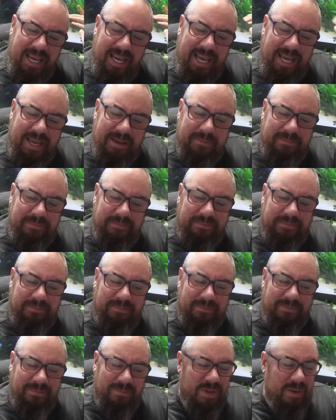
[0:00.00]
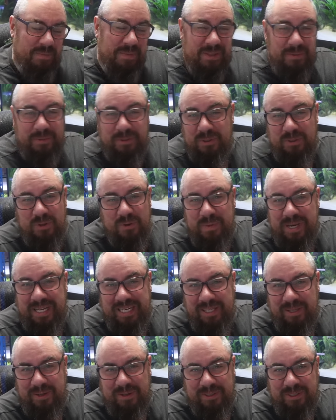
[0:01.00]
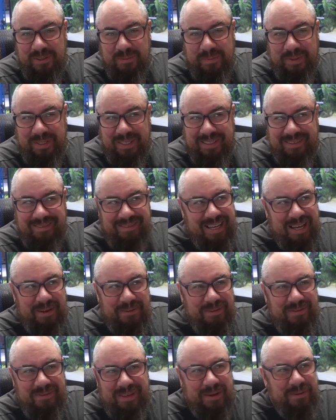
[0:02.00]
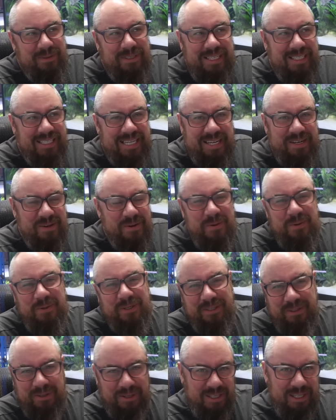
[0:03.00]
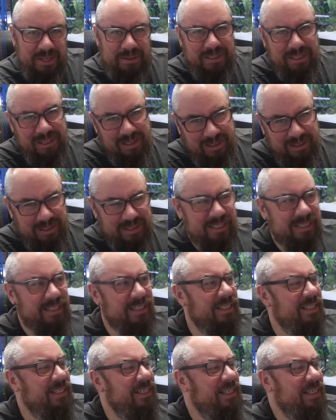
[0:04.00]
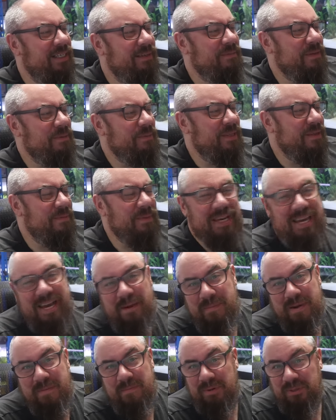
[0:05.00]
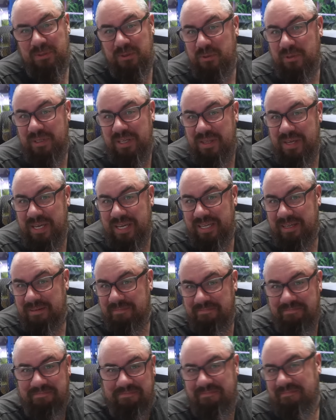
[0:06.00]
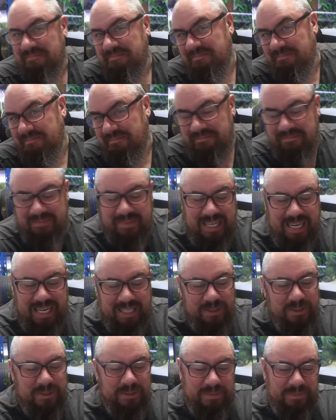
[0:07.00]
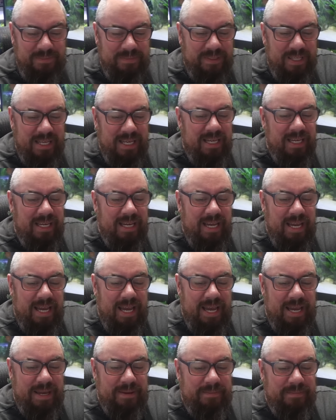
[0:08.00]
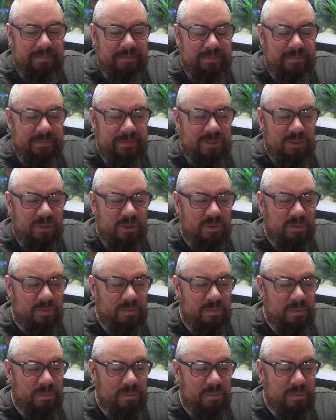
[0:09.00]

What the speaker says: Maybe there was too many lots, but how do you say no? You're not allowed a lot. Maybe they make it a members only thing. I don't know. So